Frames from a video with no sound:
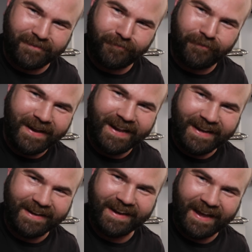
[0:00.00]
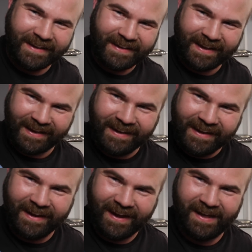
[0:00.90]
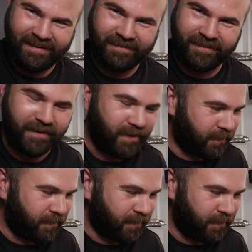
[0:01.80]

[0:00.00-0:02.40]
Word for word: feeling yet that he has.